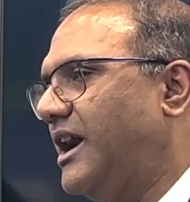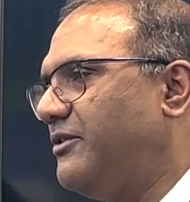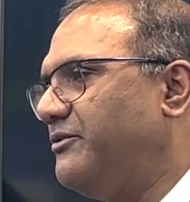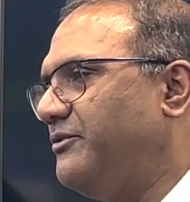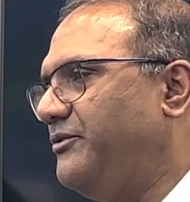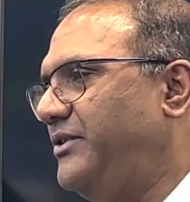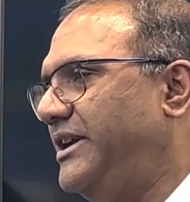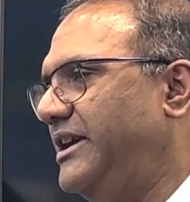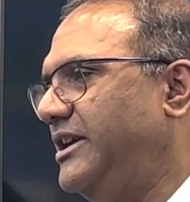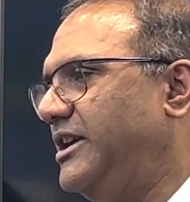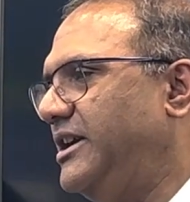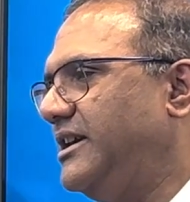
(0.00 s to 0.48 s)

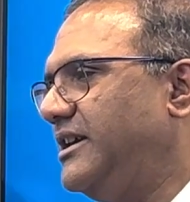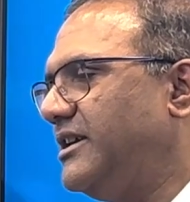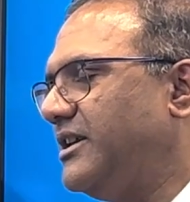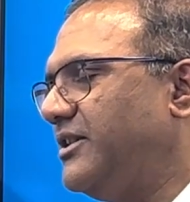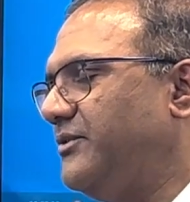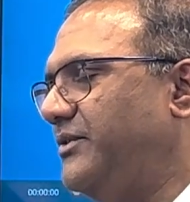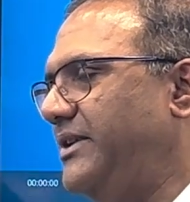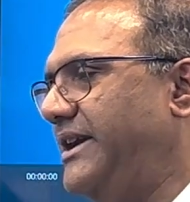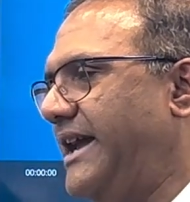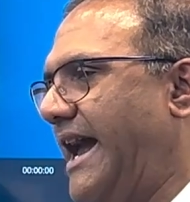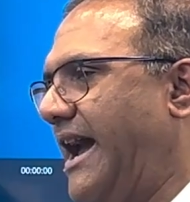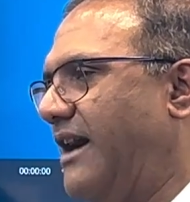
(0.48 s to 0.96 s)

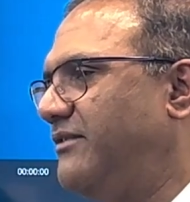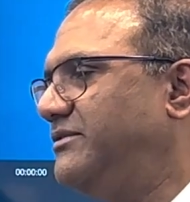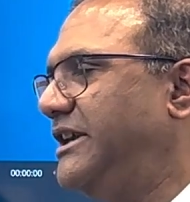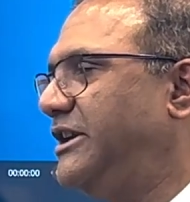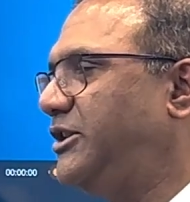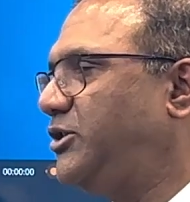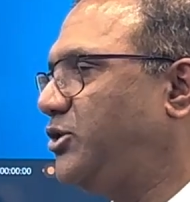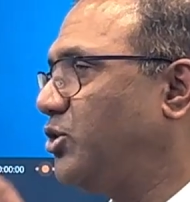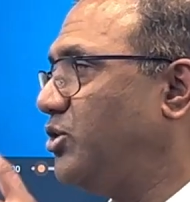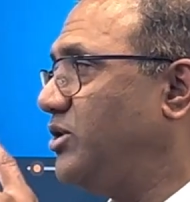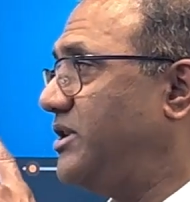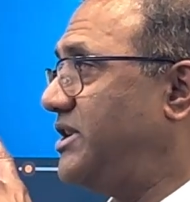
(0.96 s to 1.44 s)
we have the
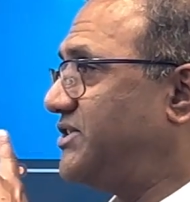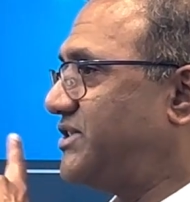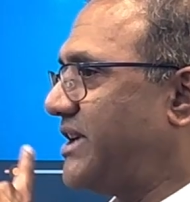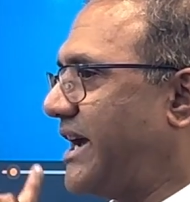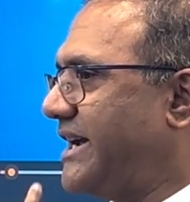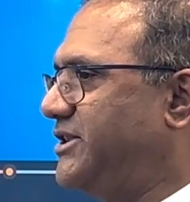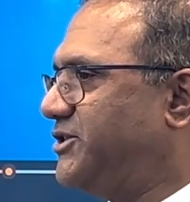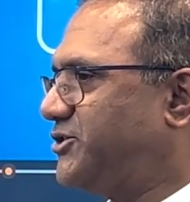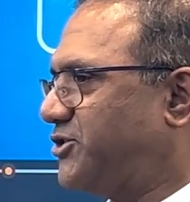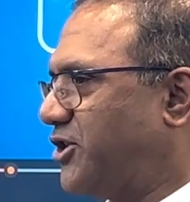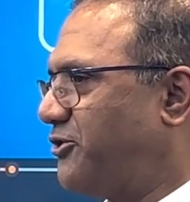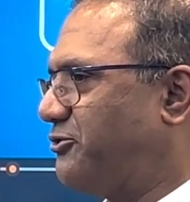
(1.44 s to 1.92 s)
tool
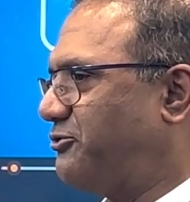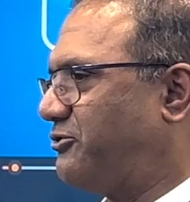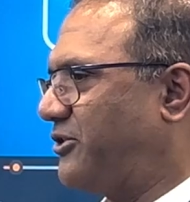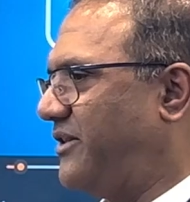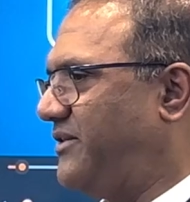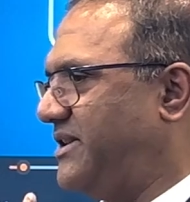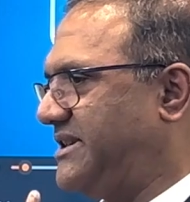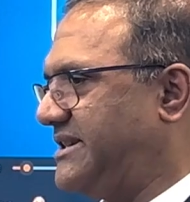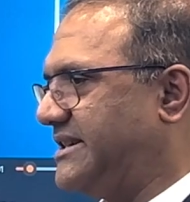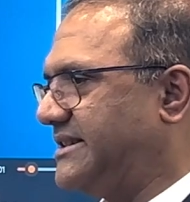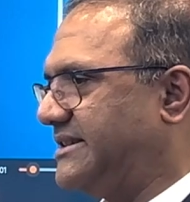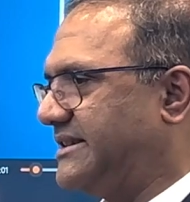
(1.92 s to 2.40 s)
design software,
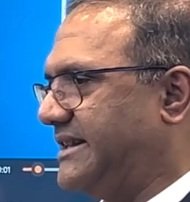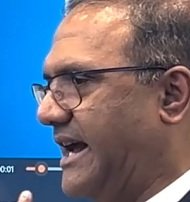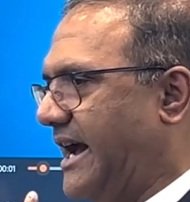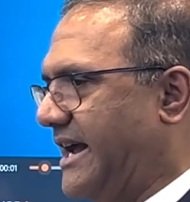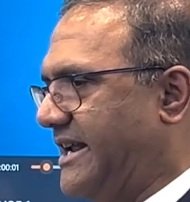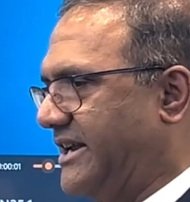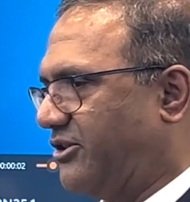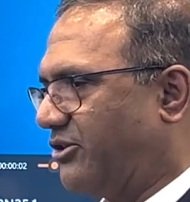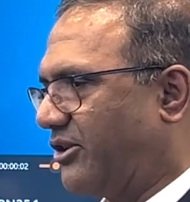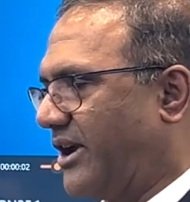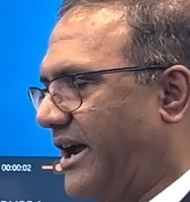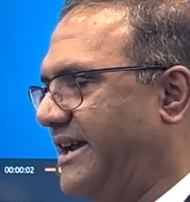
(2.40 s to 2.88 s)
which is the
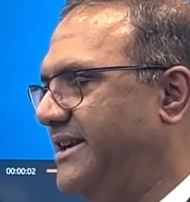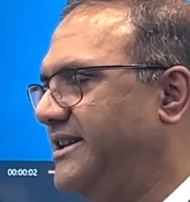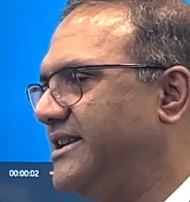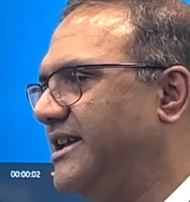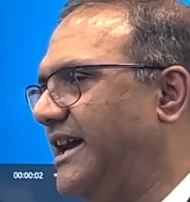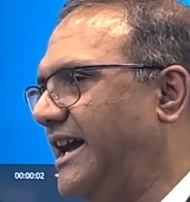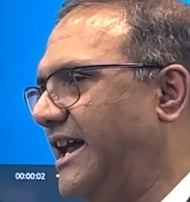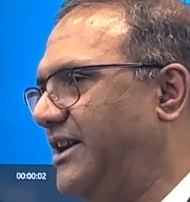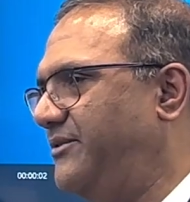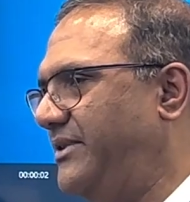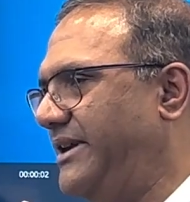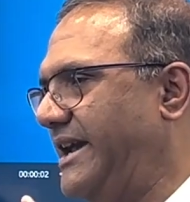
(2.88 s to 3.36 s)
iGrind,
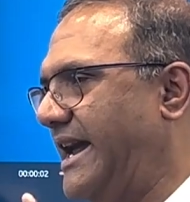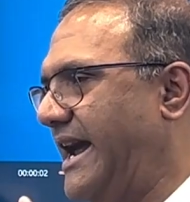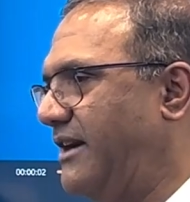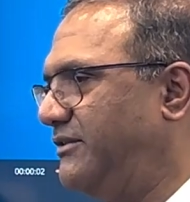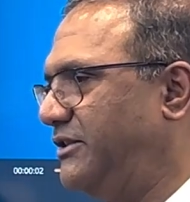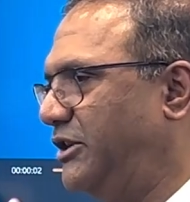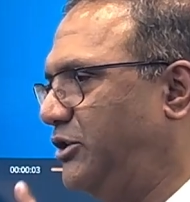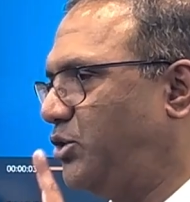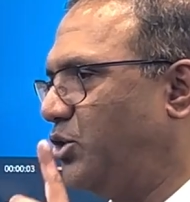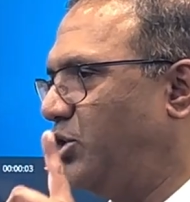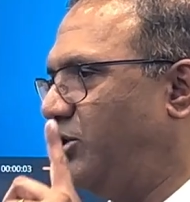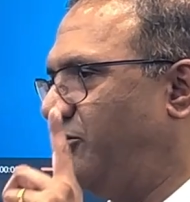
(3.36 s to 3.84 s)
and we have
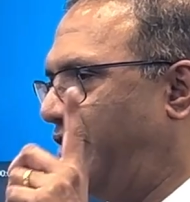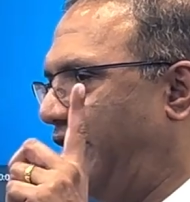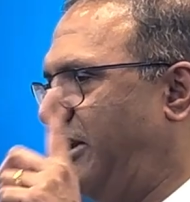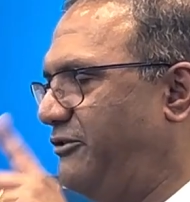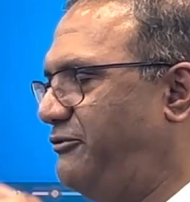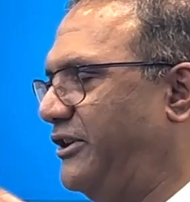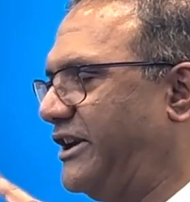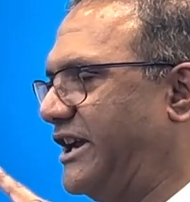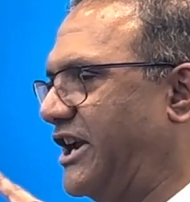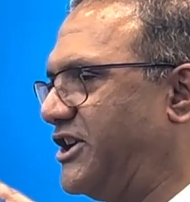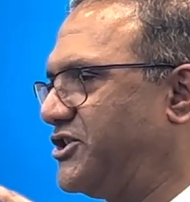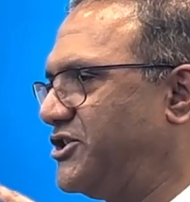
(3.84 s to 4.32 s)
the tool
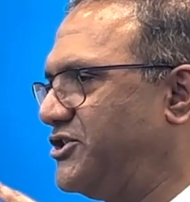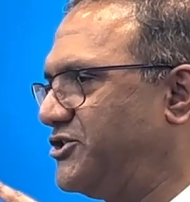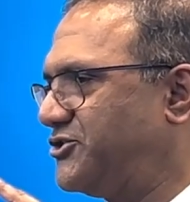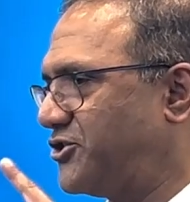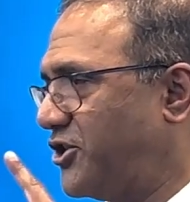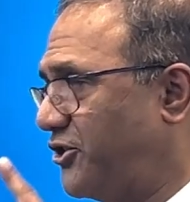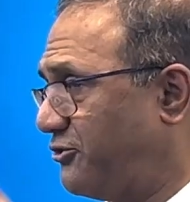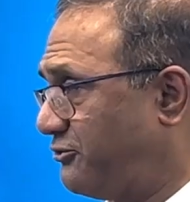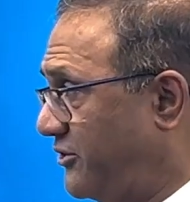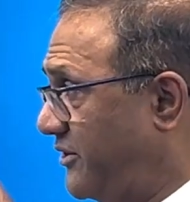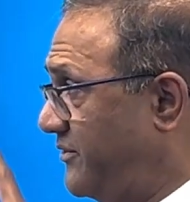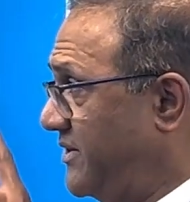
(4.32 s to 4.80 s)
verification
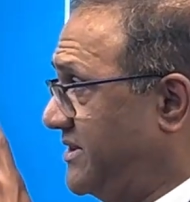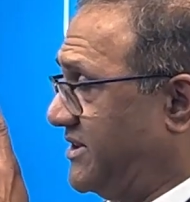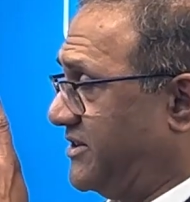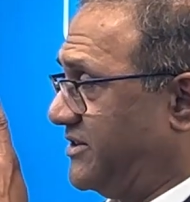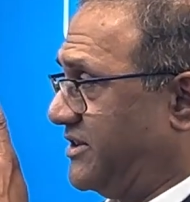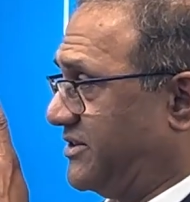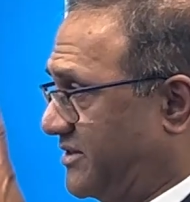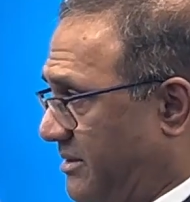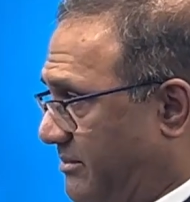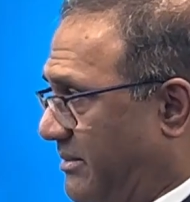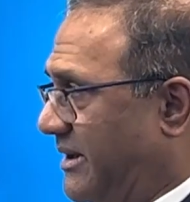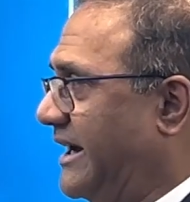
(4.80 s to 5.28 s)
software, which is
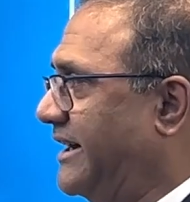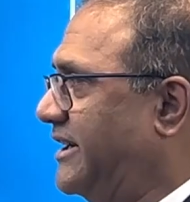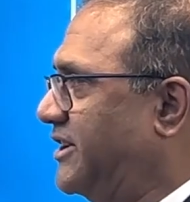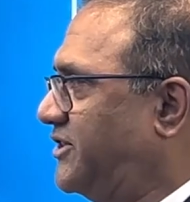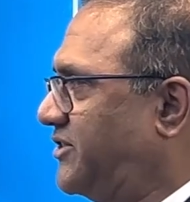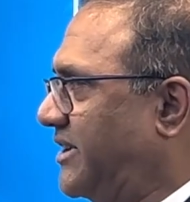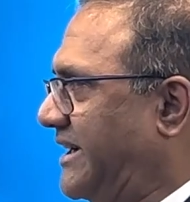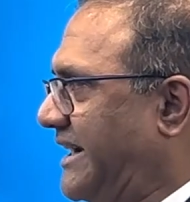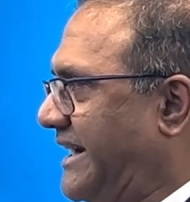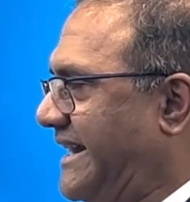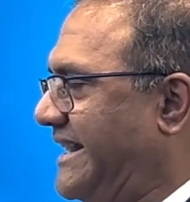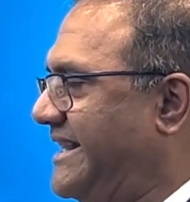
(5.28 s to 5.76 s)
the Simulator
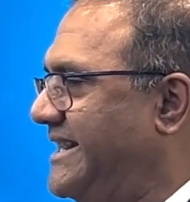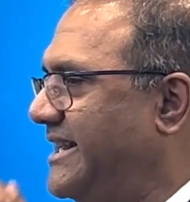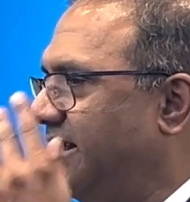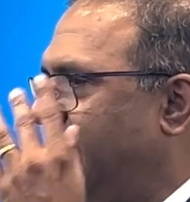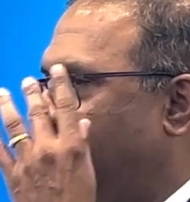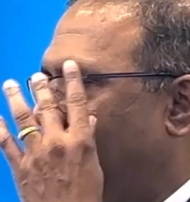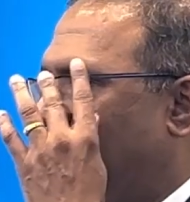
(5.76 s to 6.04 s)
3D.